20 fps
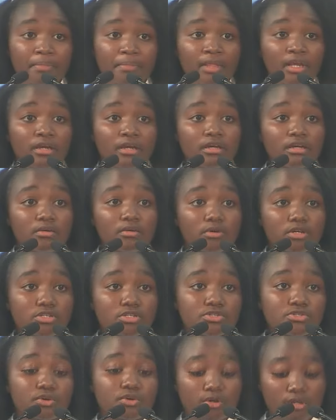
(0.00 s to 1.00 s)
He
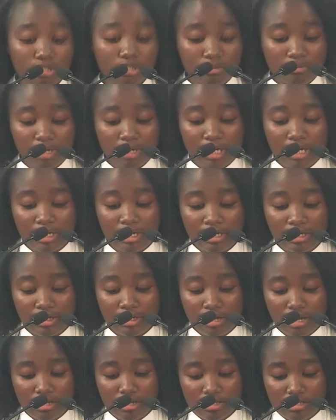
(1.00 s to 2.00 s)
was told by
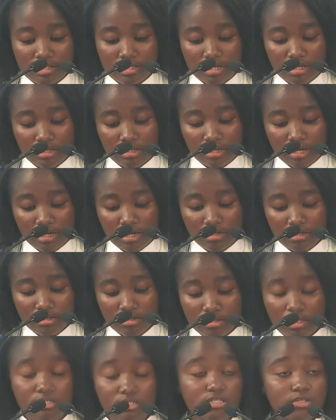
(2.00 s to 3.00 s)
Isaiah
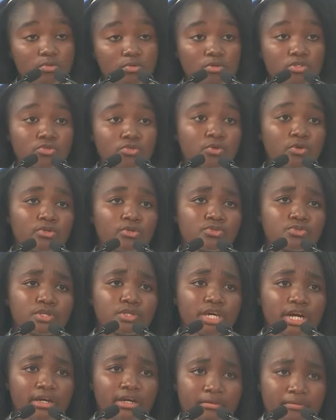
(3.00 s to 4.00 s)
that he was going to
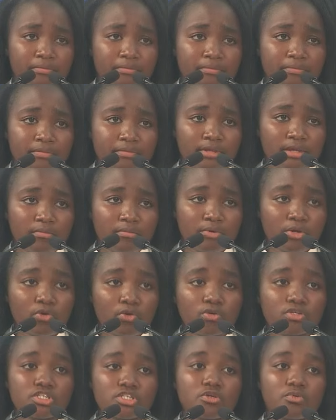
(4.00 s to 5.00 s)
die
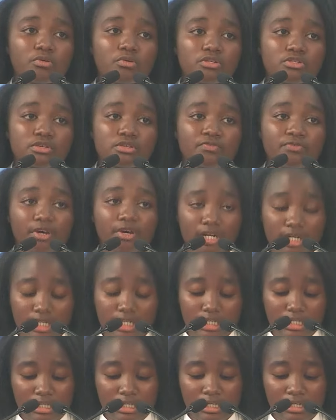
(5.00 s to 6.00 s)
because he was very
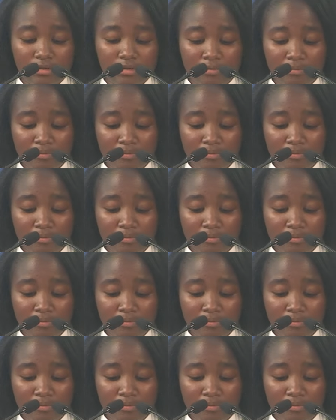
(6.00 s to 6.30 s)
ill.